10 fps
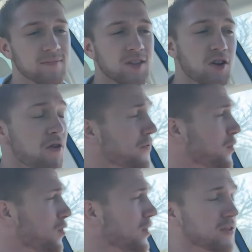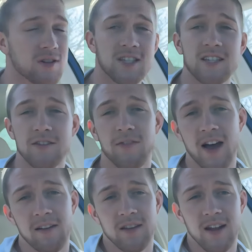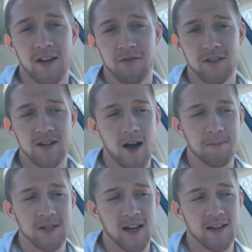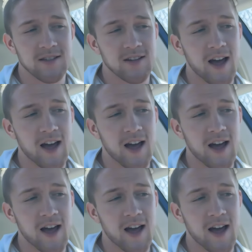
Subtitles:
Going for 365 today for the top sets.